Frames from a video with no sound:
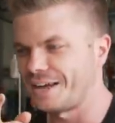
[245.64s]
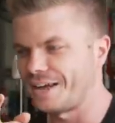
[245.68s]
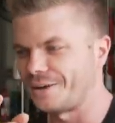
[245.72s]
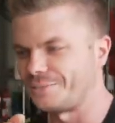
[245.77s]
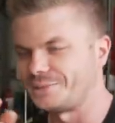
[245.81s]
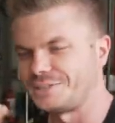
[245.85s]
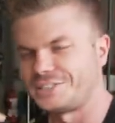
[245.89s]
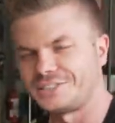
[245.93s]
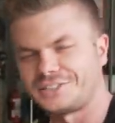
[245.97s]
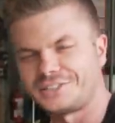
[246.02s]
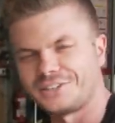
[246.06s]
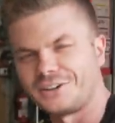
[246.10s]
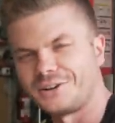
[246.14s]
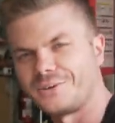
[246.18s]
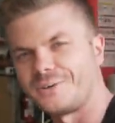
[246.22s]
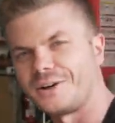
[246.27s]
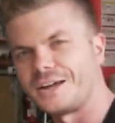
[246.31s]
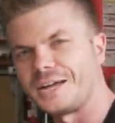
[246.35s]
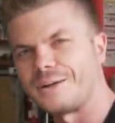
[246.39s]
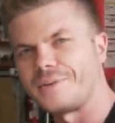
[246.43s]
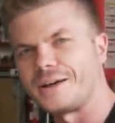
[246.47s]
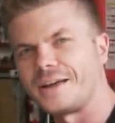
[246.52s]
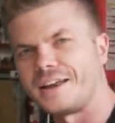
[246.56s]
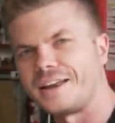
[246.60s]
and when she's going to
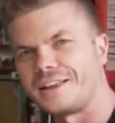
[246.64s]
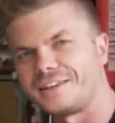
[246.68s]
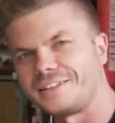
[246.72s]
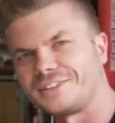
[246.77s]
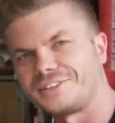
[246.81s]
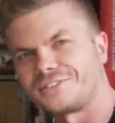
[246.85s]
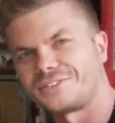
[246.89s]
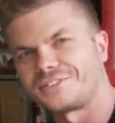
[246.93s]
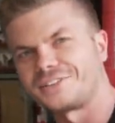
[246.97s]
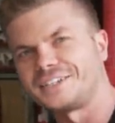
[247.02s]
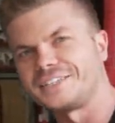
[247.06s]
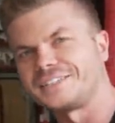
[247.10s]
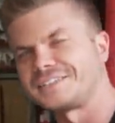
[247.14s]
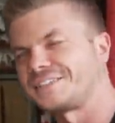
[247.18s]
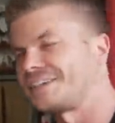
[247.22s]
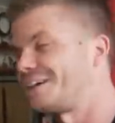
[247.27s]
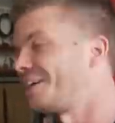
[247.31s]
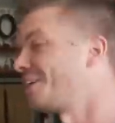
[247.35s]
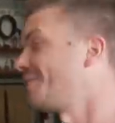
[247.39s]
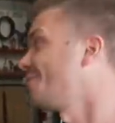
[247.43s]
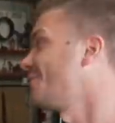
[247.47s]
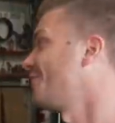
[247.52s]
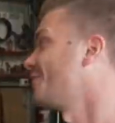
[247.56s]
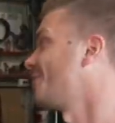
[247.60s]
weigh about nearly 3
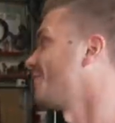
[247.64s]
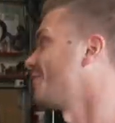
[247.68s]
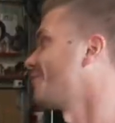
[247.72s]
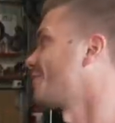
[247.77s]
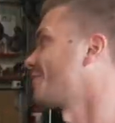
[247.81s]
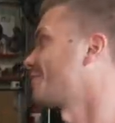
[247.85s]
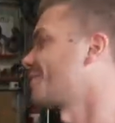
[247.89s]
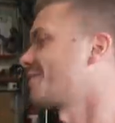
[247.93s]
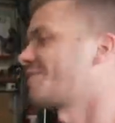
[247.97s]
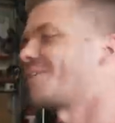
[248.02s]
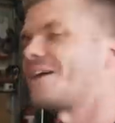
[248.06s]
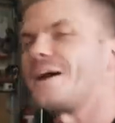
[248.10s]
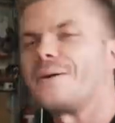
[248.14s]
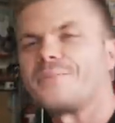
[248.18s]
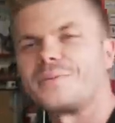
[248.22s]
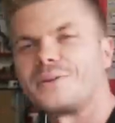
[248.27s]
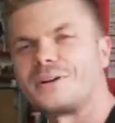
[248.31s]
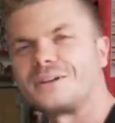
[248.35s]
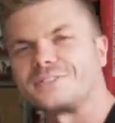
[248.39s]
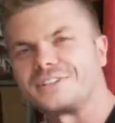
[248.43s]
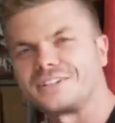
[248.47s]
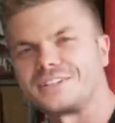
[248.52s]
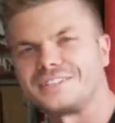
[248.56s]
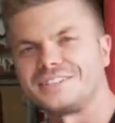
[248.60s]
tonne with all the crap
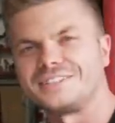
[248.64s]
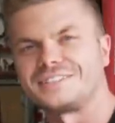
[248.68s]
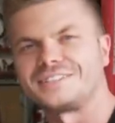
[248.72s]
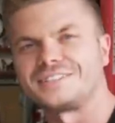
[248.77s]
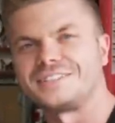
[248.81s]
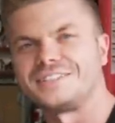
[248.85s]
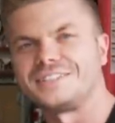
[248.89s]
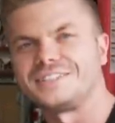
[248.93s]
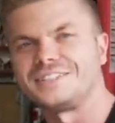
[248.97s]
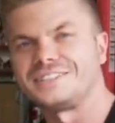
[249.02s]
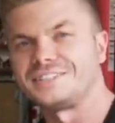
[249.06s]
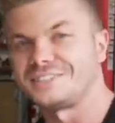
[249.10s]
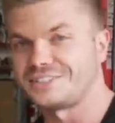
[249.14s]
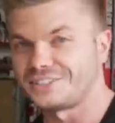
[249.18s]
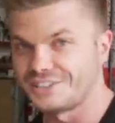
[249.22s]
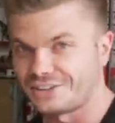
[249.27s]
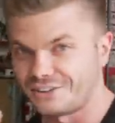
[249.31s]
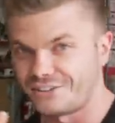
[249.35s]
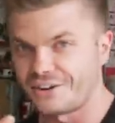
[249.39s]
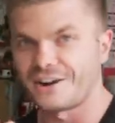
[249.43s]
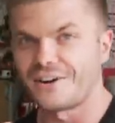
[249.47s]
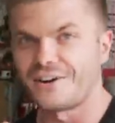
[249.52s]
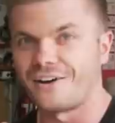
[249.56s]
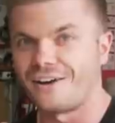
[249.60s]
that I've got on this thing, she's going
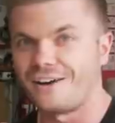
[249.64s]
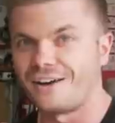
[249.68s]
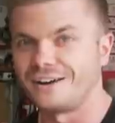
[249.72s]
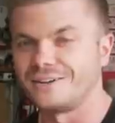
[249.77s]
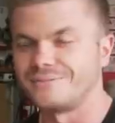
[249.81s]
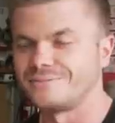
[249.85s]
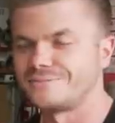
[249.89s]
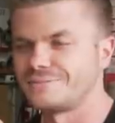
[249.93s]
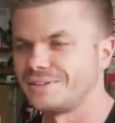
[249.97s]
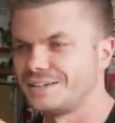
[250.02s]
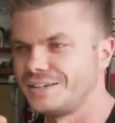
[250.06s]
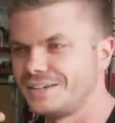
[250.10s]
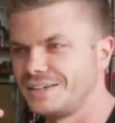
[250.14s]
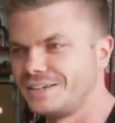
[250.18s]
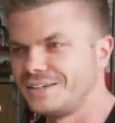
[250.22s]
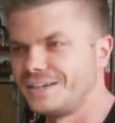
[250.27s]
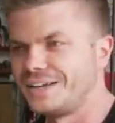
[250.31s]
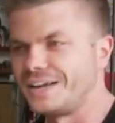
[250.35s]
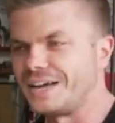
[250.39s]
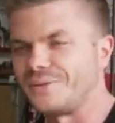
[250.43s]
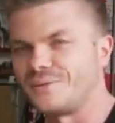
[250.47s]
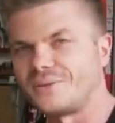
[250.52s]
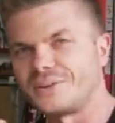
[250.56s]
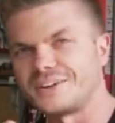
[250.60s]
to run hot.
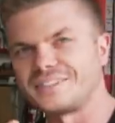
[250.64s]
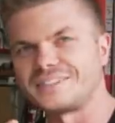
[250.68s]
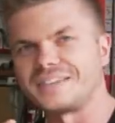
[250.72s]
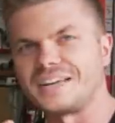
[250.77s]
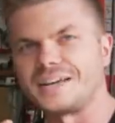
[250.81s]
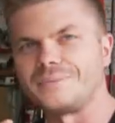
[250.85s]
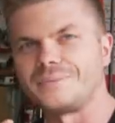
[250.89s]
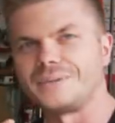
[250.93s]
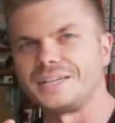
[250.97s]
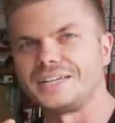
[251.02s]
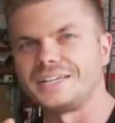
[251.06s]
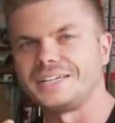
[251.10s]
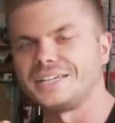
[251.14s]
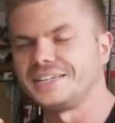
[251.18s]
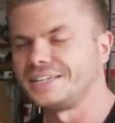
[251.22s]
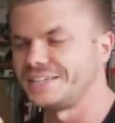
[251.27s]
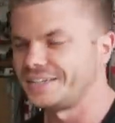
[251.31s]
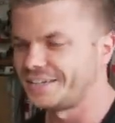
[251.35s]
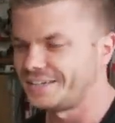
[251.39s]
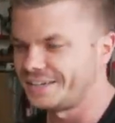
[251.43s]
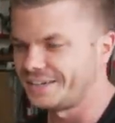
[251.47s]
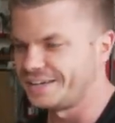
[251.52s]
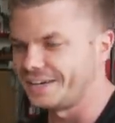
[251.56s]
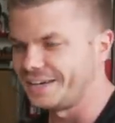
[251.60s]
And what does that mean?
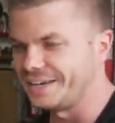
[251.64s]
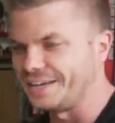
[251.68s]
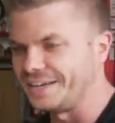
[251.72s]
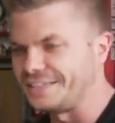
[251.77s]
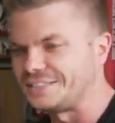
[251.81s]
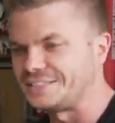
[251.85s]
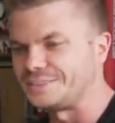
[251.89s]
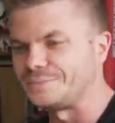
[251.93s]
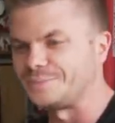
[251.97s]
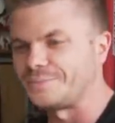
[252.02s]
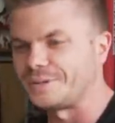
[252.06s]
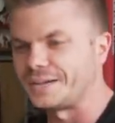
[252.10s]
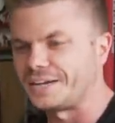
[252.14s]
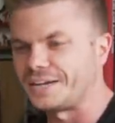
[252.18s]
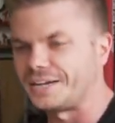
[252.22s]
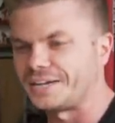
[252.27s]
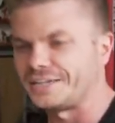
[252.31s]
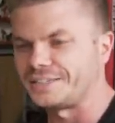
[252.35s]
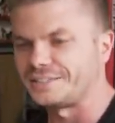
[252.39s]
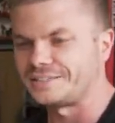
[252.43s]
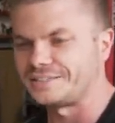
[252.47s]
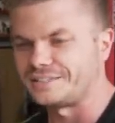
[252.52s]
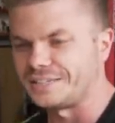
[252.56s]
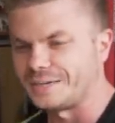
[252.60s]
engine
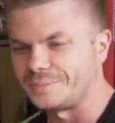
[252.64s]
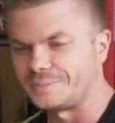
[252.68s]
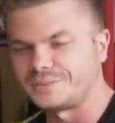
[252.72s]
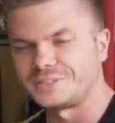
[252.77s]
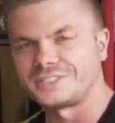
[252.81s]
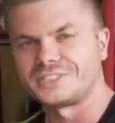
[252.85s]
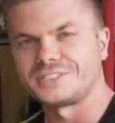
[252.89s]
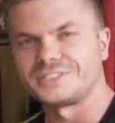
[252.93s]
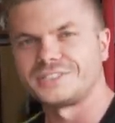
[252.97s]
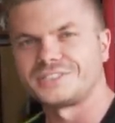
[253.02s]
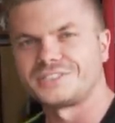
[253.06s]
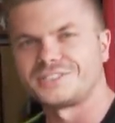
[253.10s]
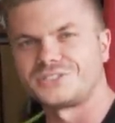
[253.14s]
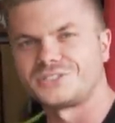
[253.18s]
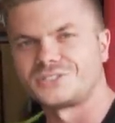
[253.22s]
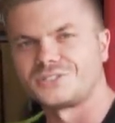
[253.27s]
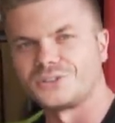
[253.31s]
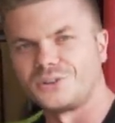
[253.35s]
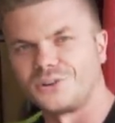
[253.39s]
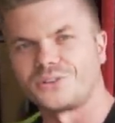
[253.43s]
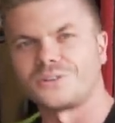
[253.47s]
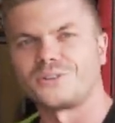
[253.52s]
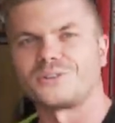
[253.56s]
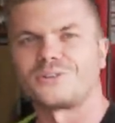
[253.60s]
bay, temperatures,
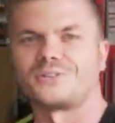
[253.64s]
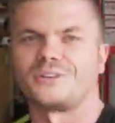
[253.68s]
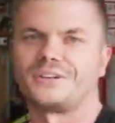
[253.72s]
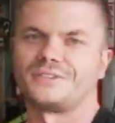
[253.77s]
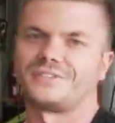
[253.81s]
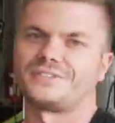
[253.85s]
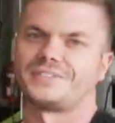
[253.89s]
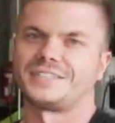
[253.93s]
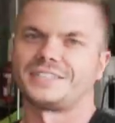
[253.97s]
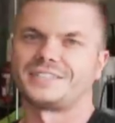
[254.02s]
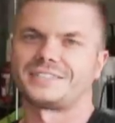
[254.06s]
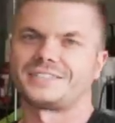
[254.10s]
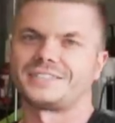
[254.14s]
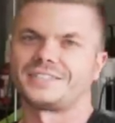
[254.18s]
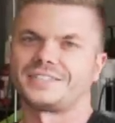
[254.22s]
soar through the roof in this